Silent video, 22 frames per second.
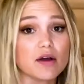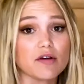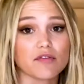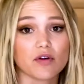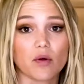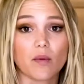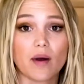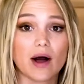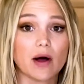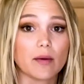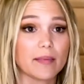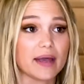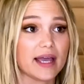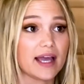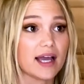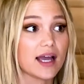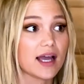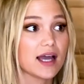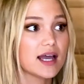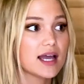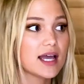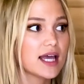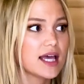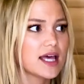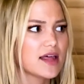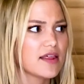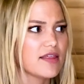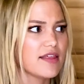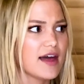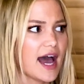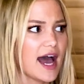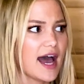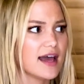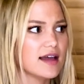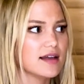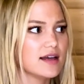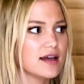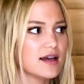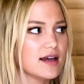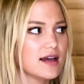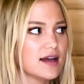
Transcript: overwhelming that